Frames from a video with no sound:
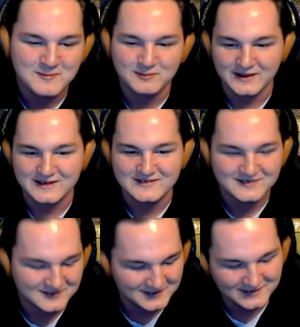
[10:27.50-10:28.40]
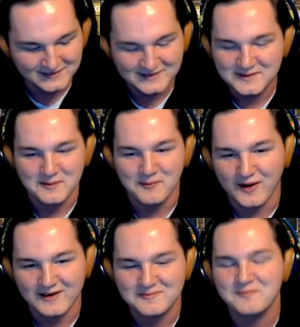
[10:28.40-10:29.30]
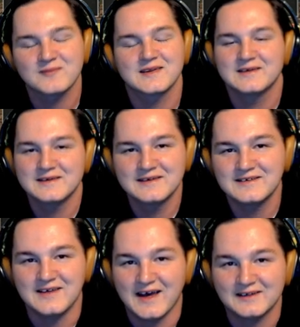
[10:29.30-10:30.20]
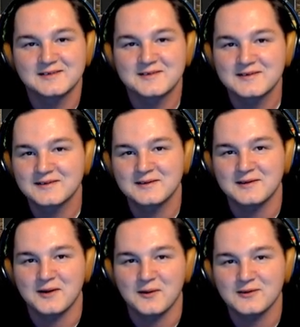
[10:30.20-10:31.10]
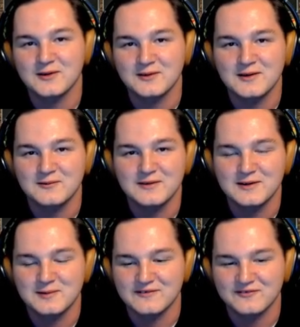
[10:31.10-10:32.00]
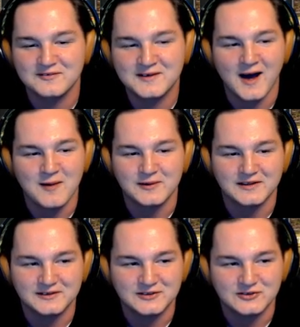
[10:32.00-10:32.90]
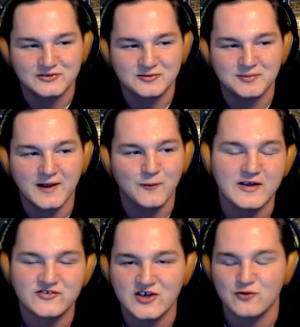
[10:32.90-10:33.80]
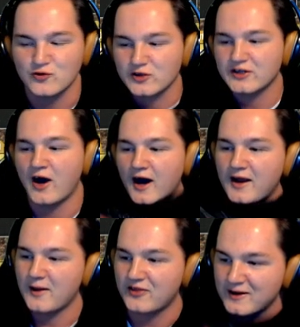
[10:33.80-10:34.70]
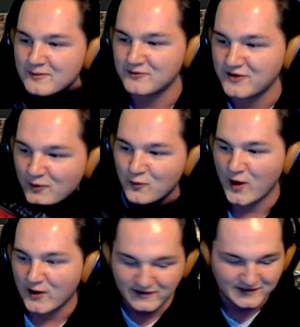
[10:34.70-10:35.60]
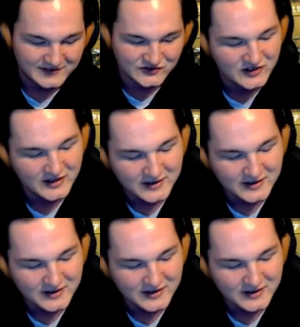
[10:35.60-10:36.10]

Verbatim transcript: please. But yeah, you know, a little bit of comedy introducer. By the way, it's getting really hot. I think I'm done wearing this,